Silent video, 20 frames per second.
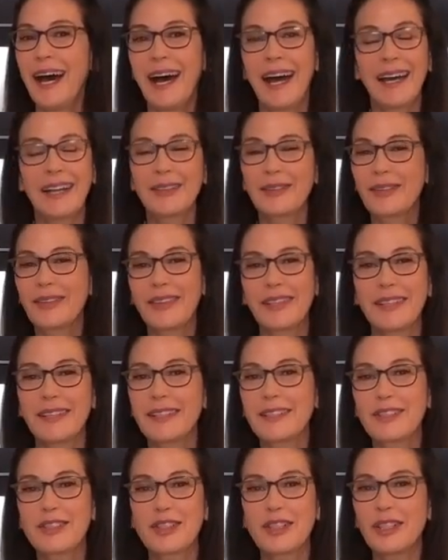I don't
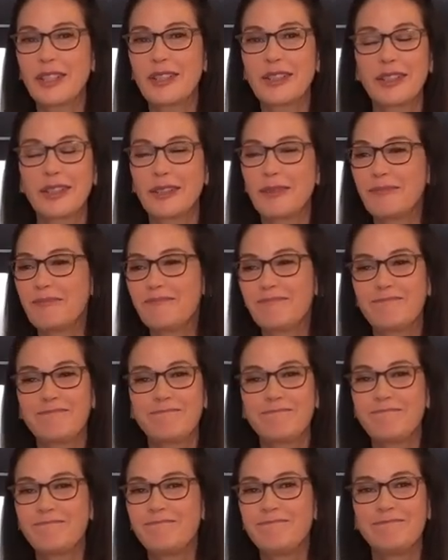think she could
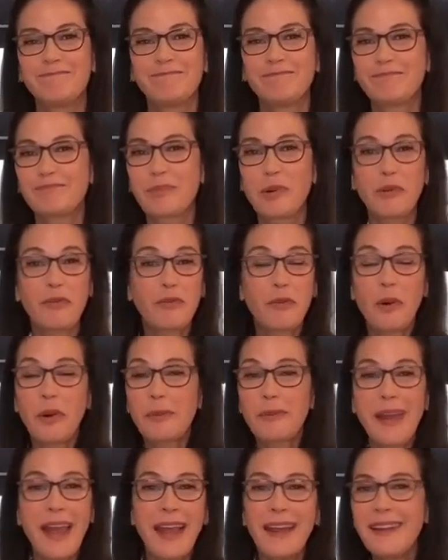
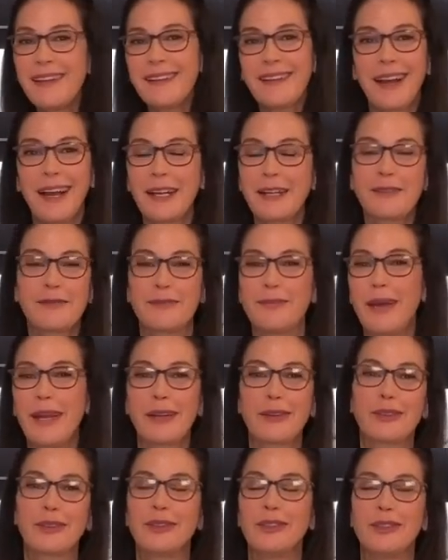perform any kind of
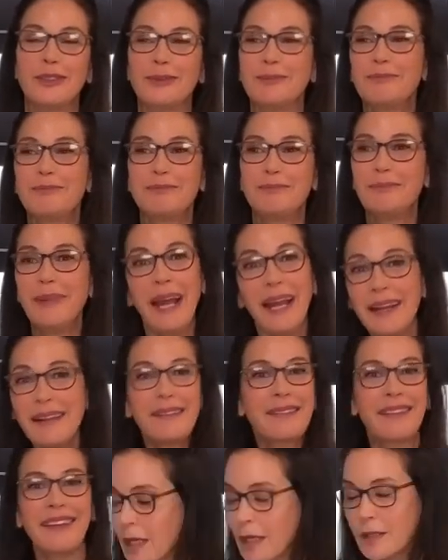medical
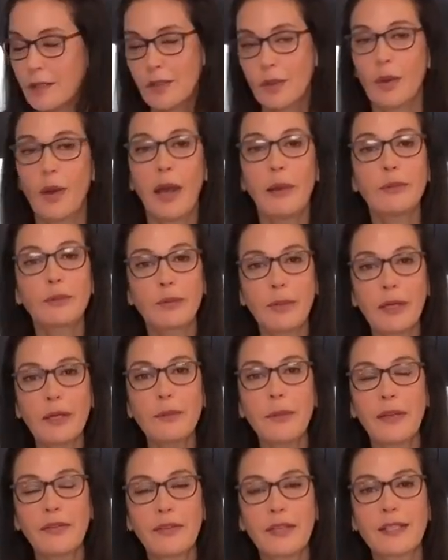anything. So I would
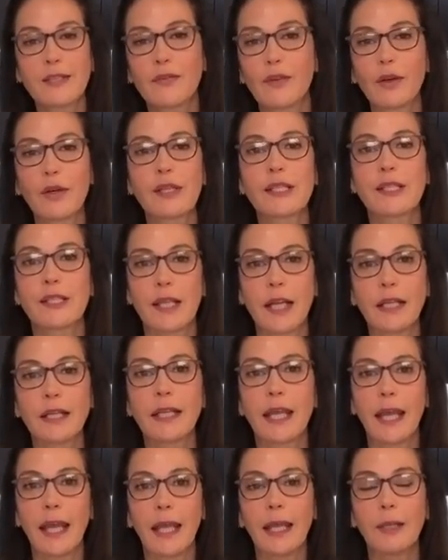recommend this for a
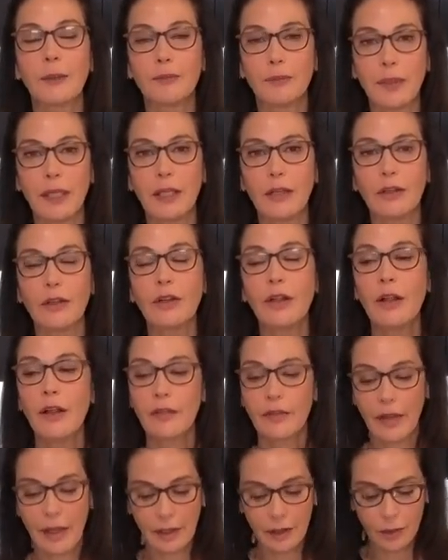Sunday meal
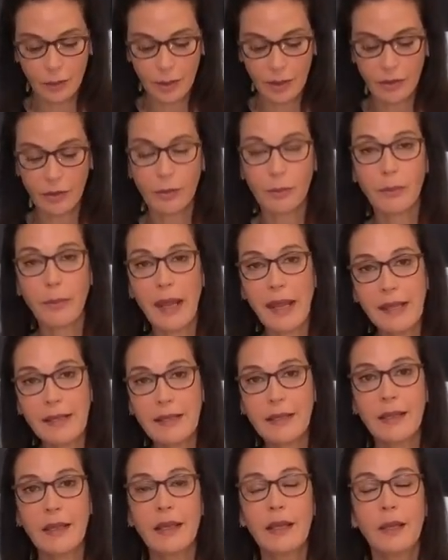that you either
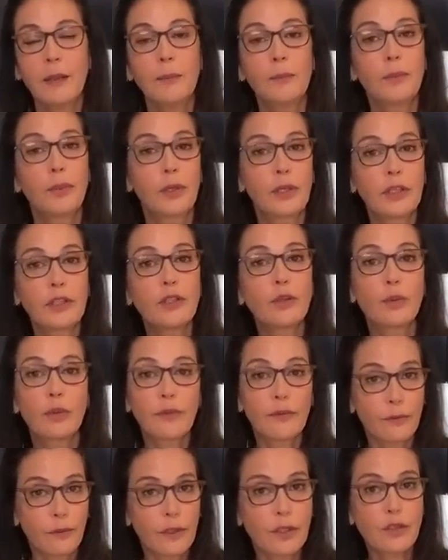make, put in your
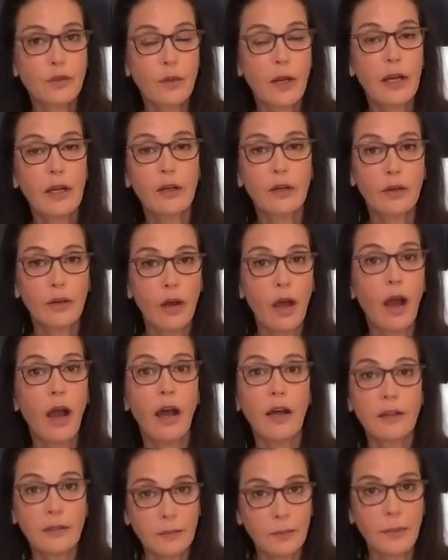refrigerator
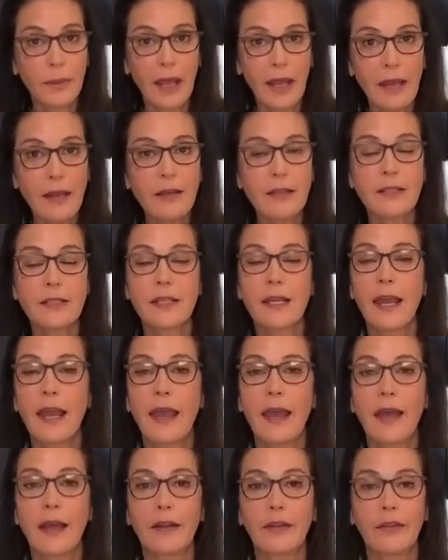unbaked,
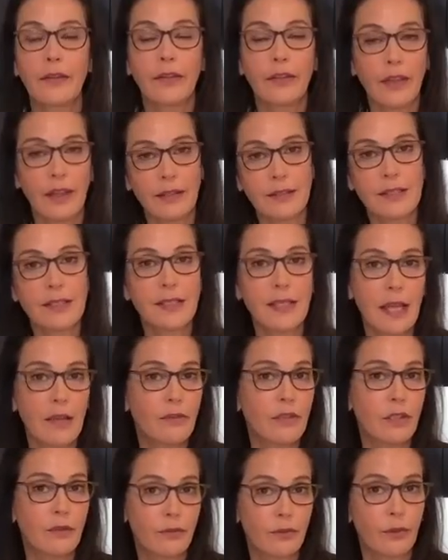and then
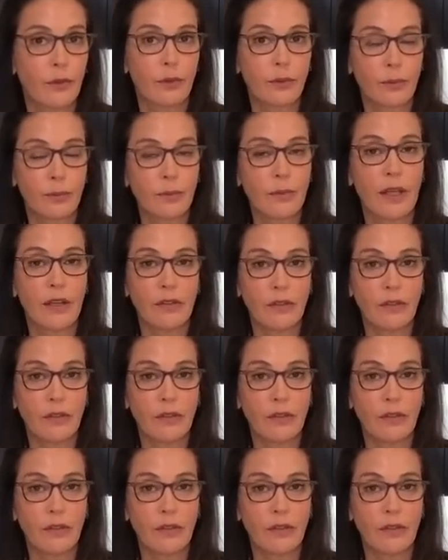save it for